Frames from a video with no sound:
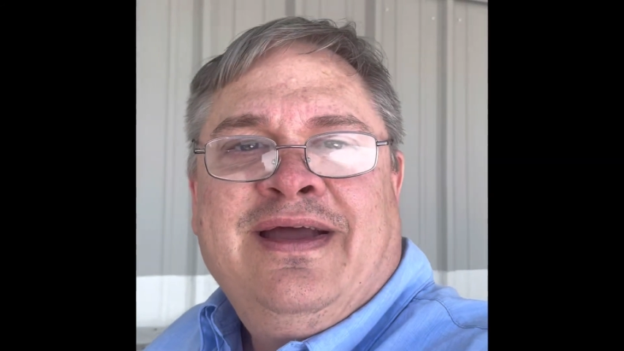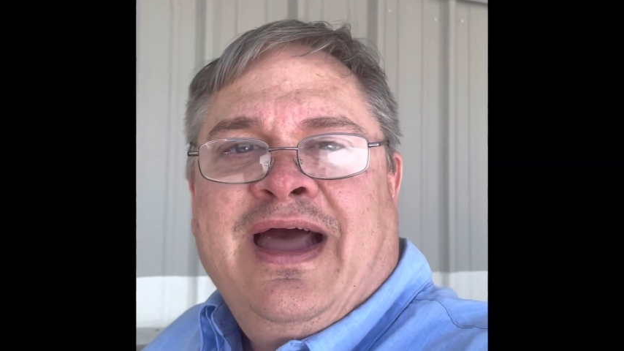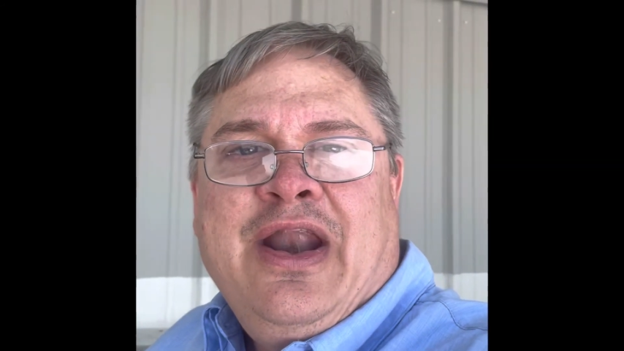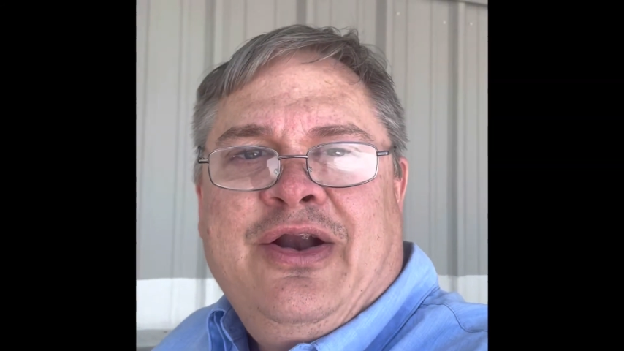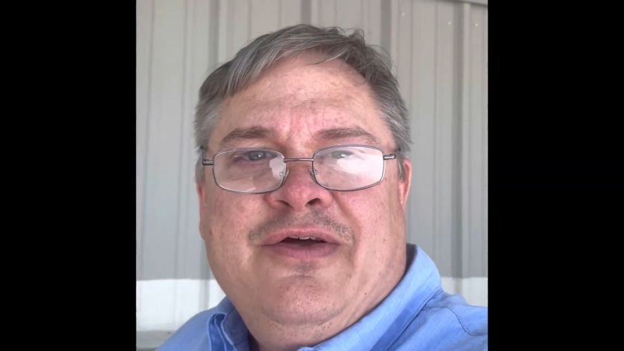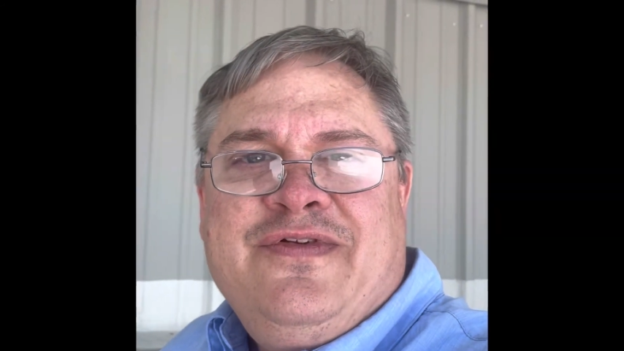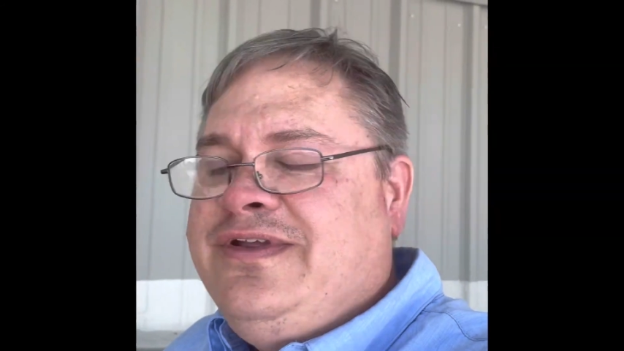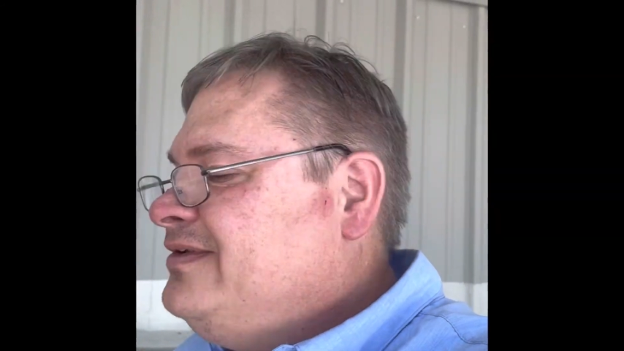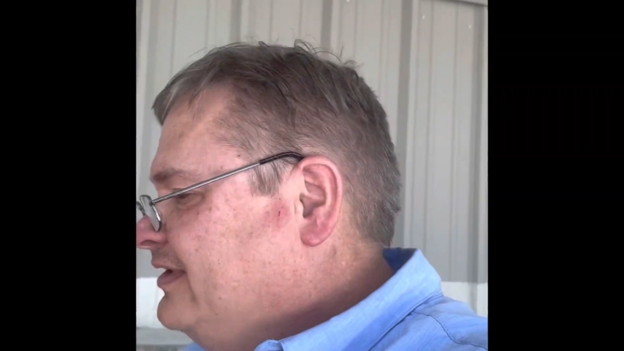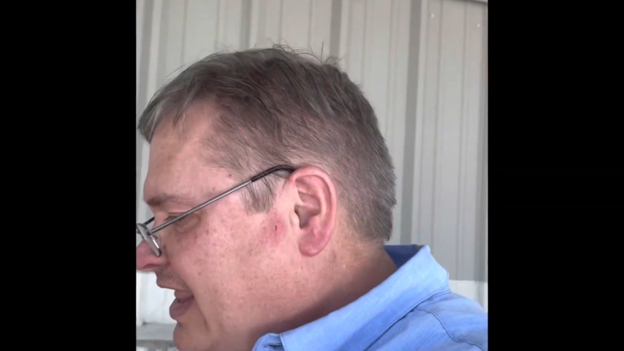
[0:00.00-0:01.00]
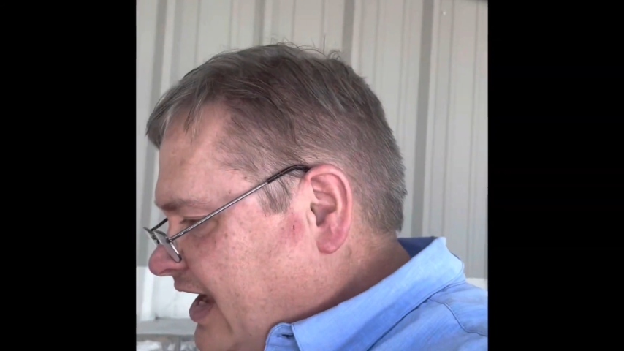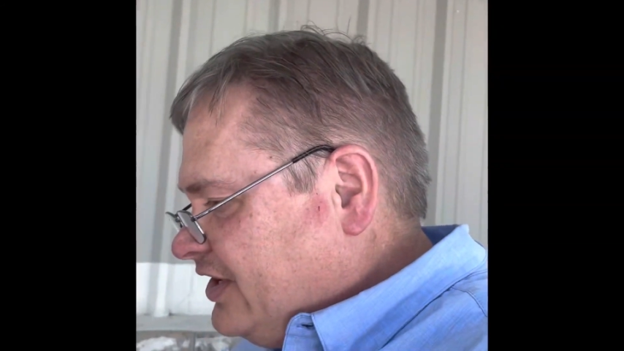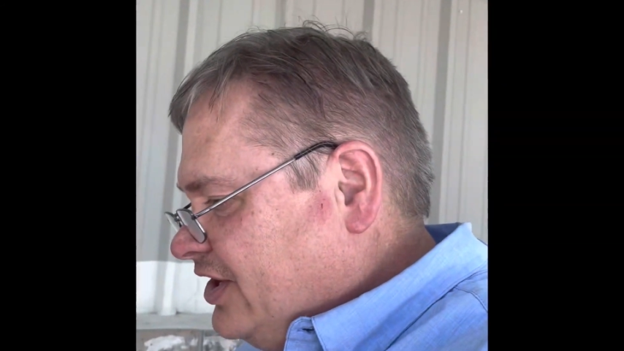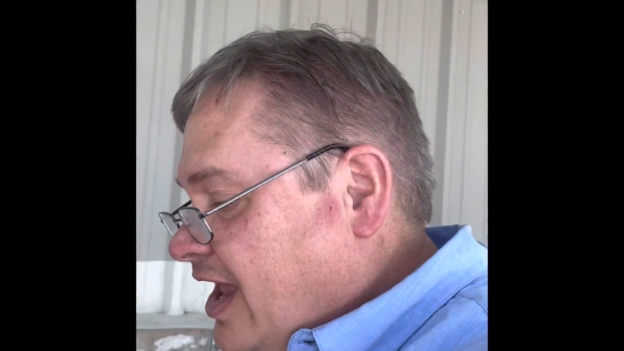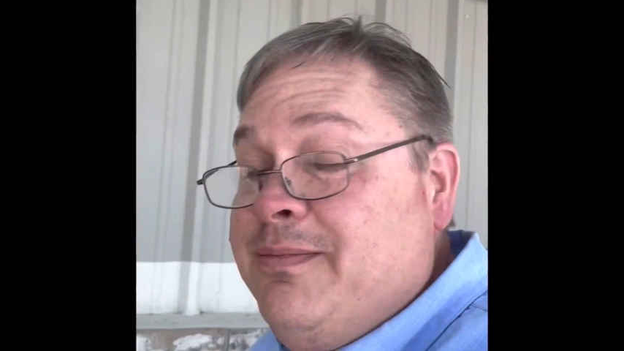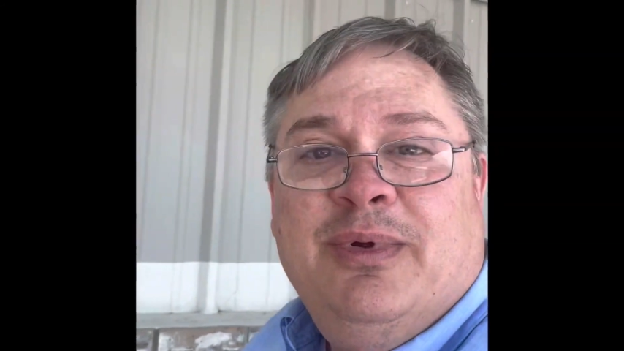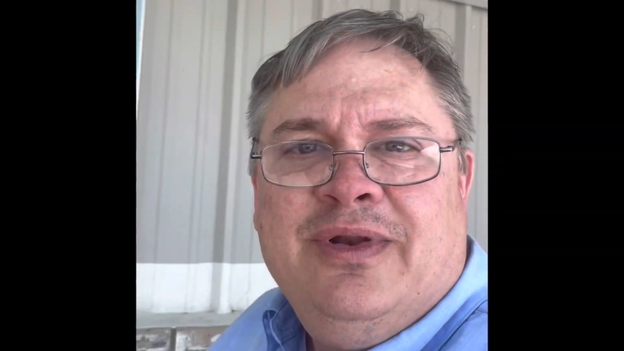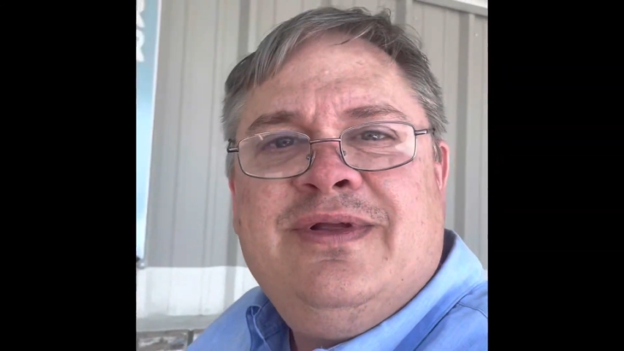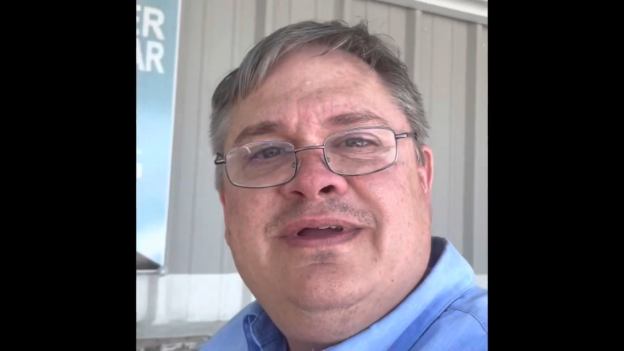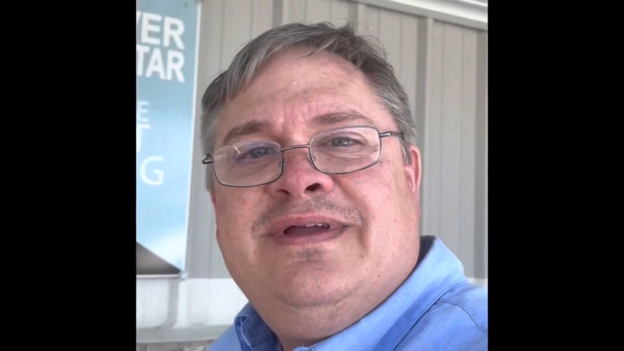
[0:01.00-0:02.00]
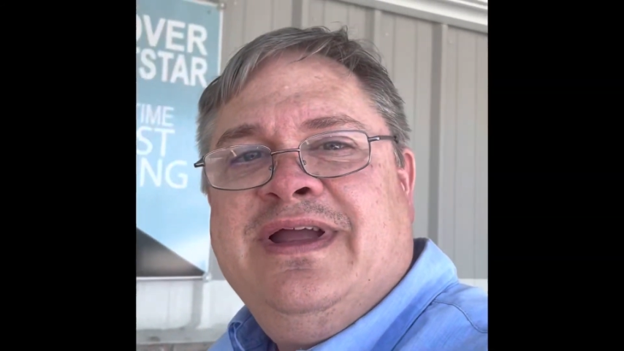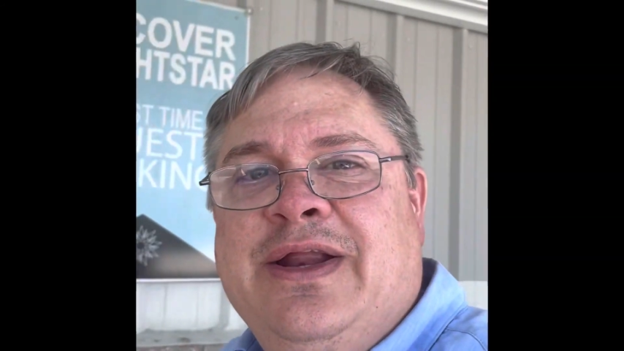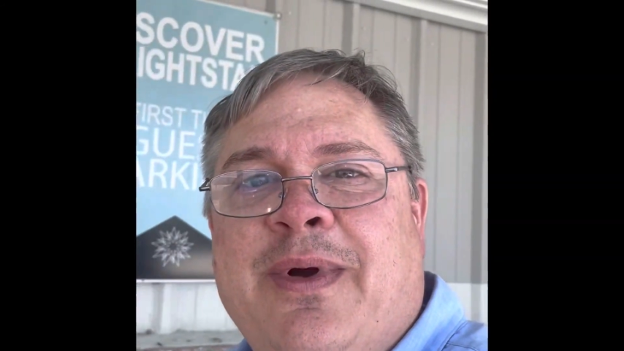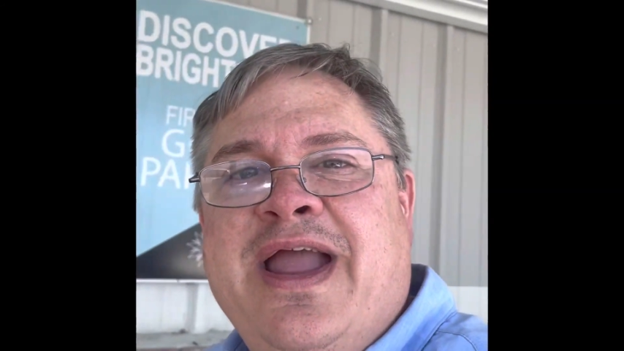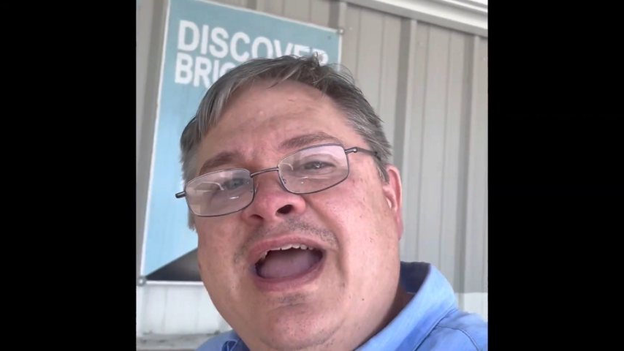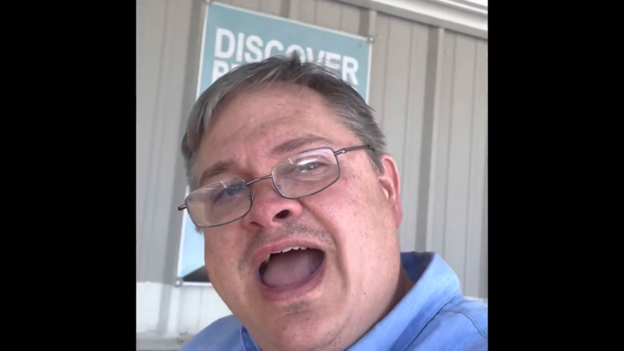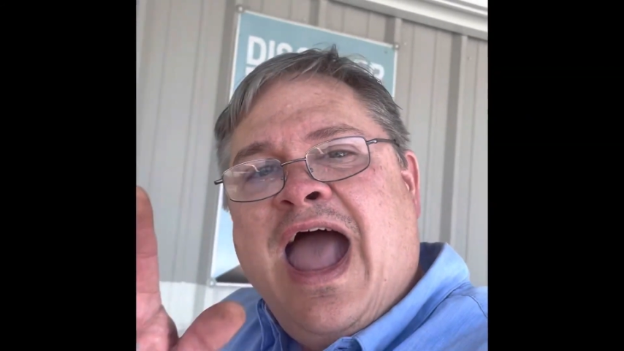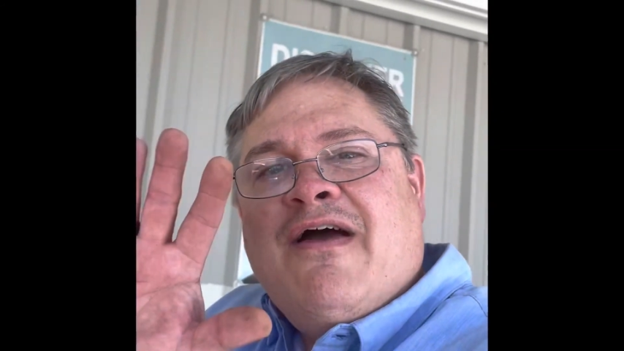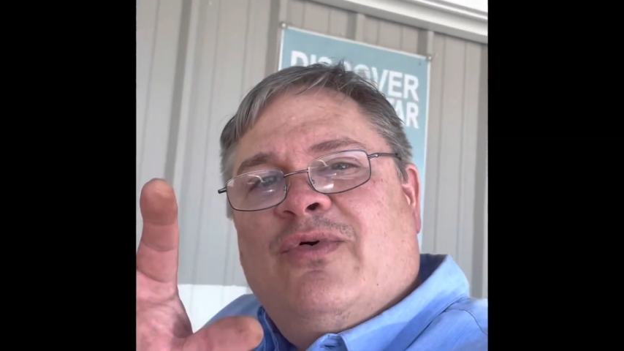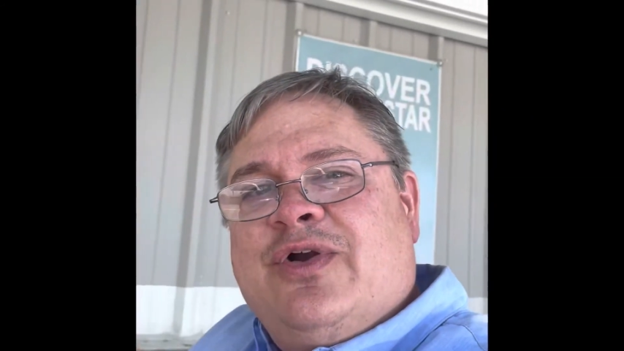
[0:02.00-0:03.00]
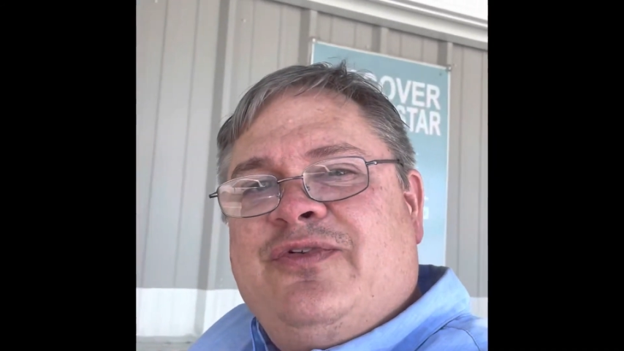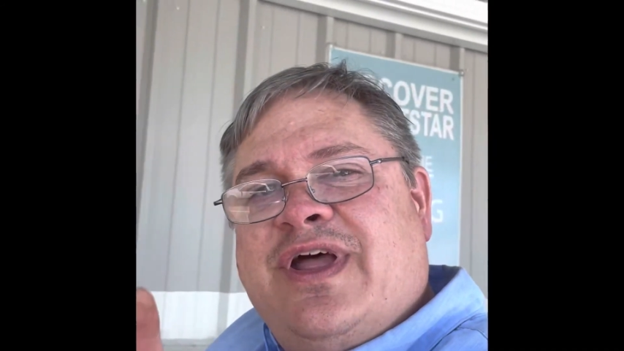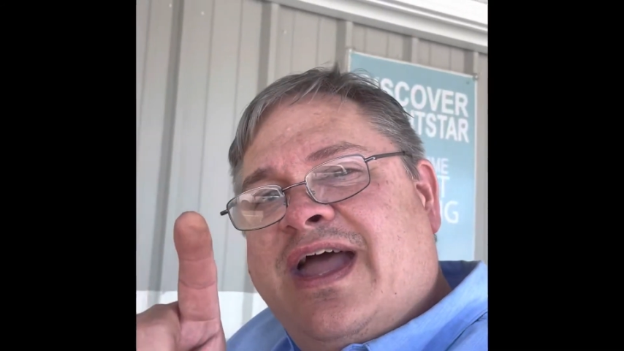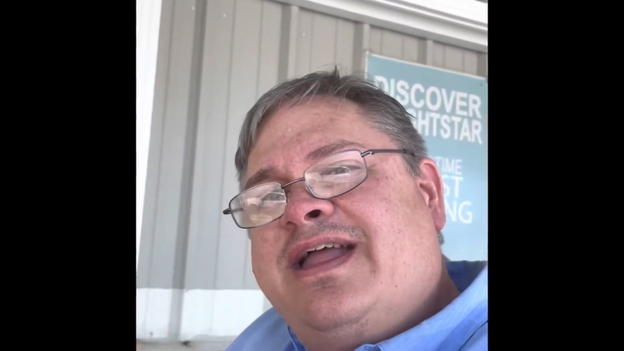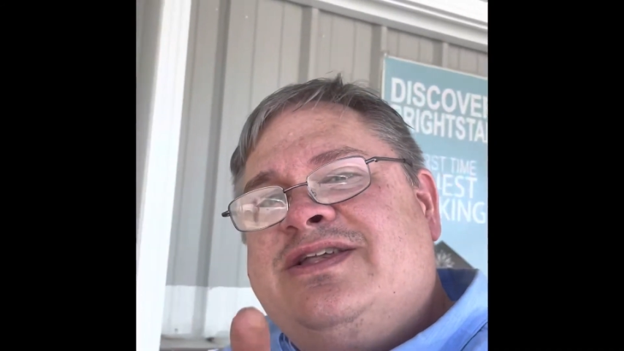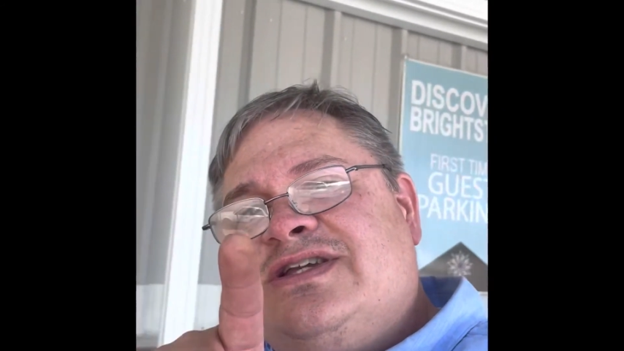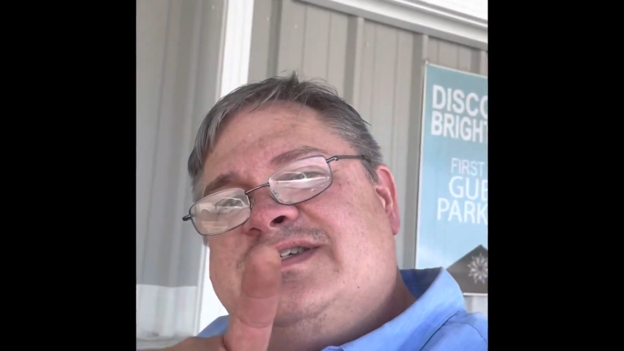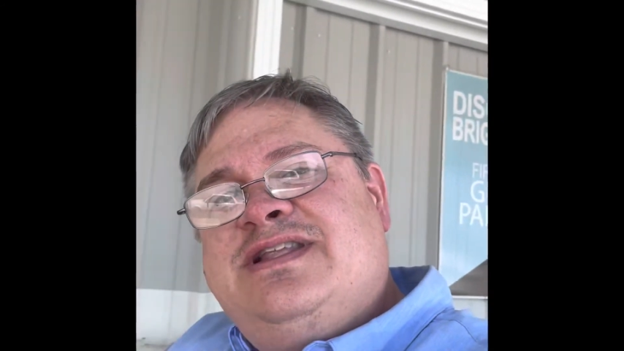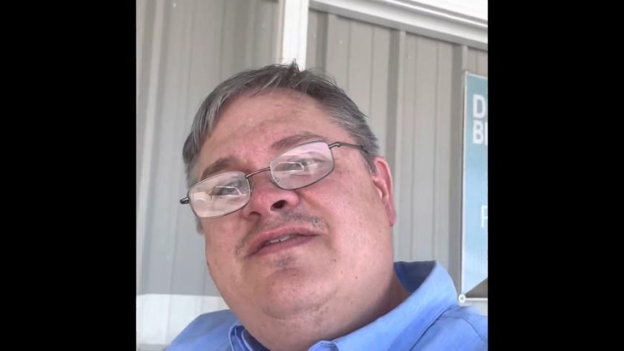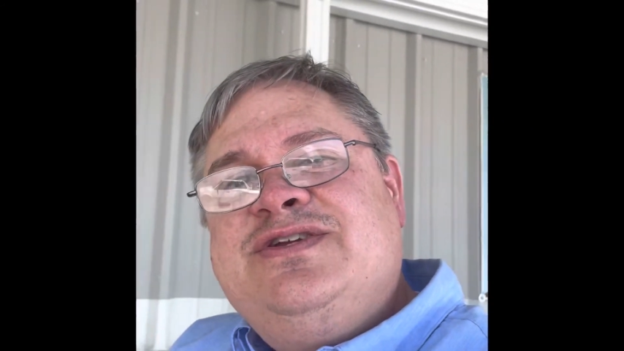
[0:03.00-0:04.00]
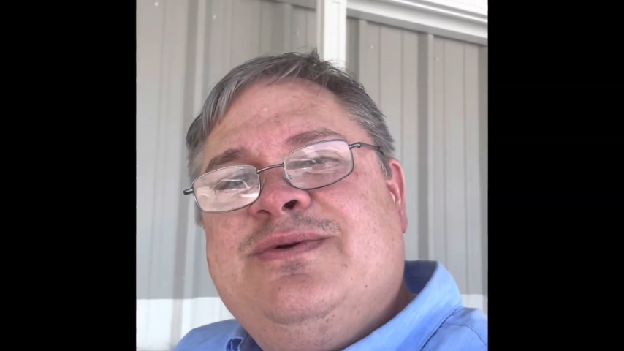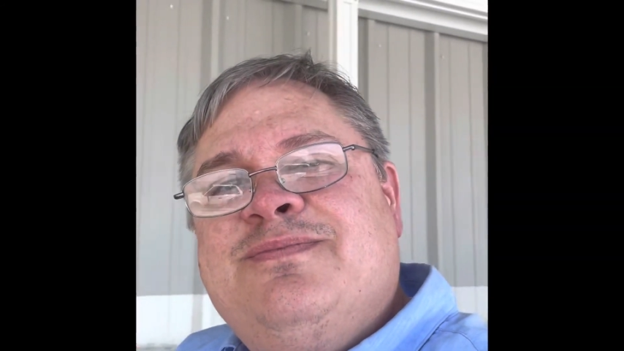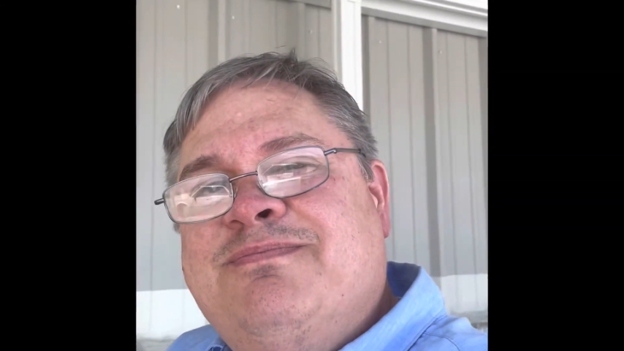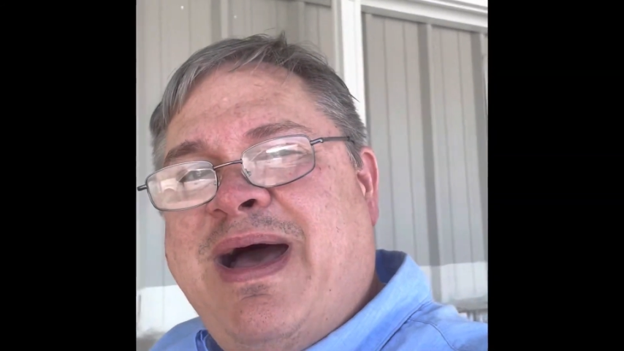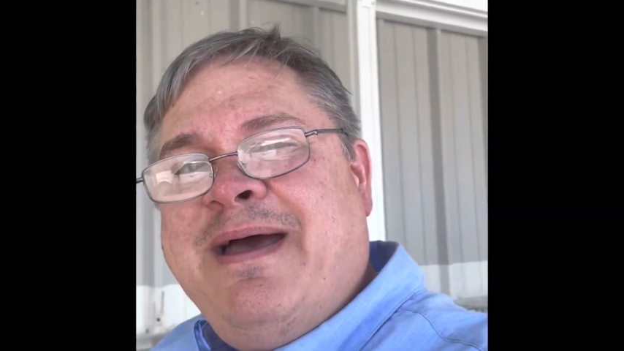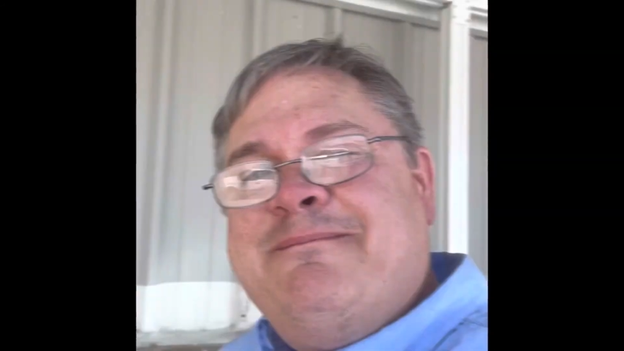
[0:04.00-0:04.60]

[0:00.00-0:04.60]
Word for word: I don't know if you like it or not, but anyway, have a wonderful day. Jesus loves you. Bye.